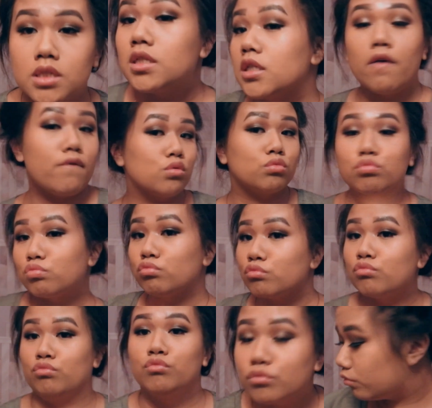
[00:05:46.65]
Now I'm going to
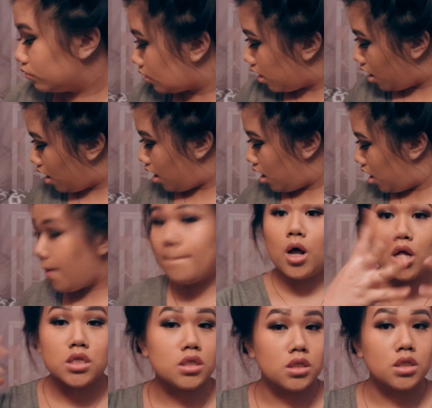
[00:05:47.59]
go ahead and finish up
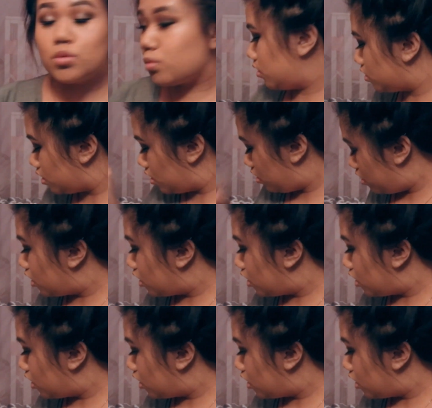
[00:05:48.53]
my face.